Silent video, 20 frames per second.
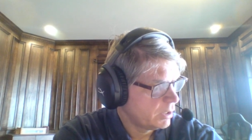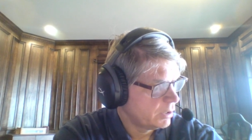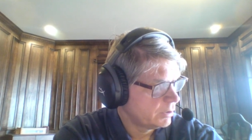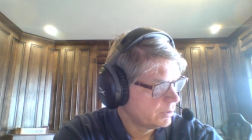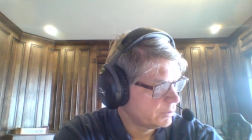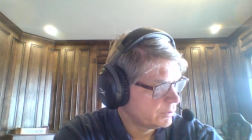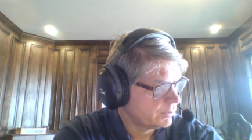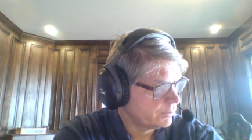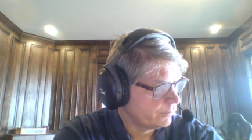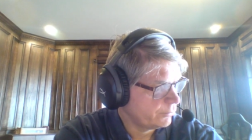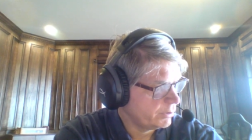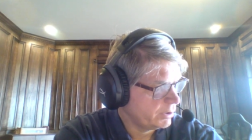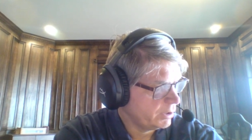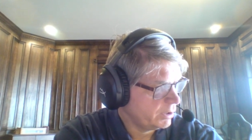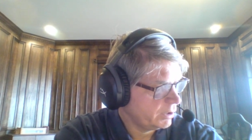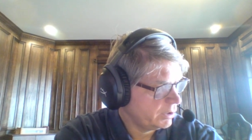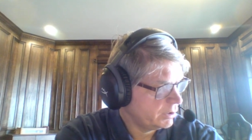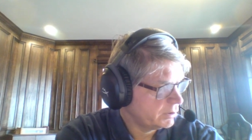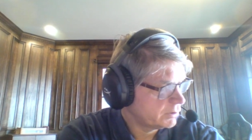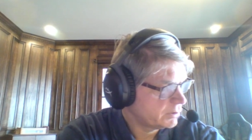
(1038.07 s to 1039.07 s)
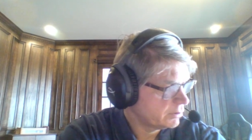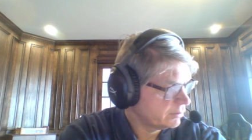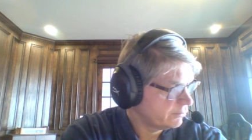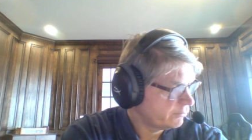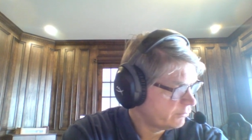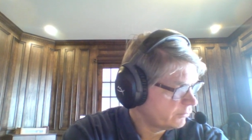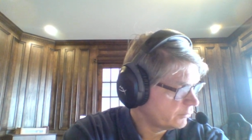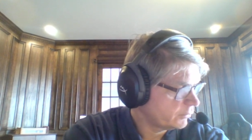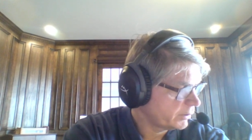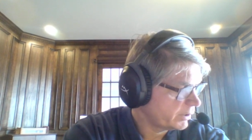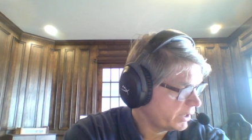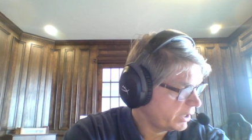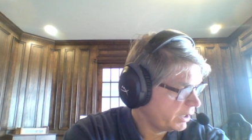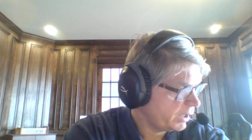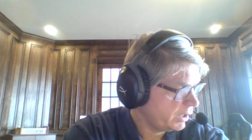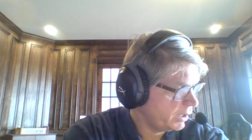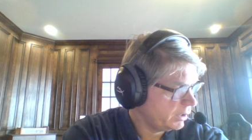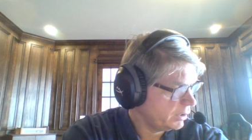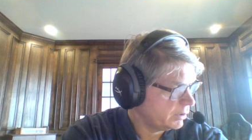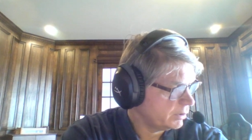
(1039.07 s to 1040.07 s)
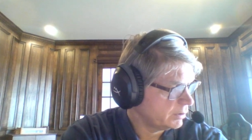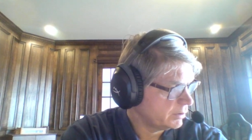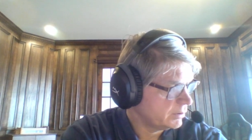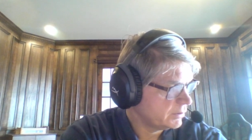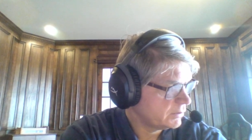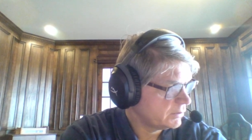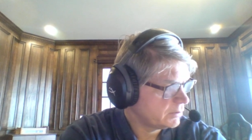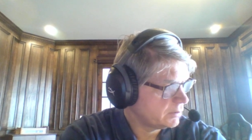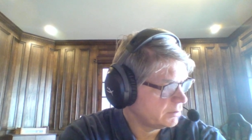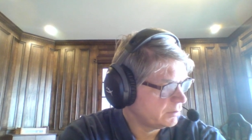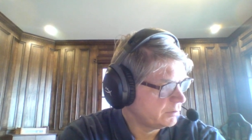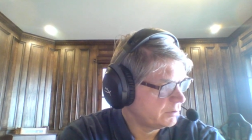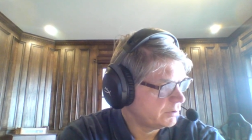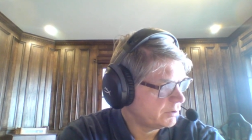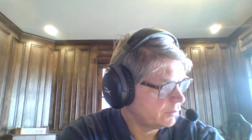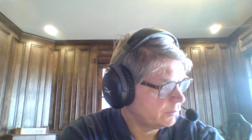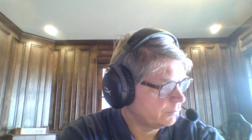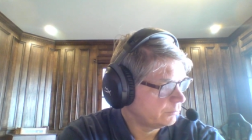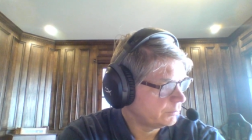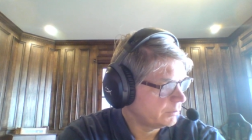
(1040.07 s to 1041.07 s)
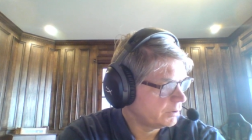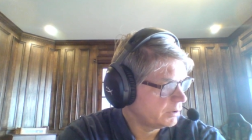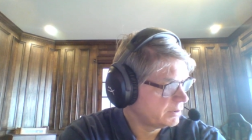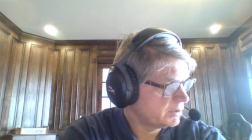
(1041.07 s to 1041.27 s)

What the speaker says: So the answer for A is don't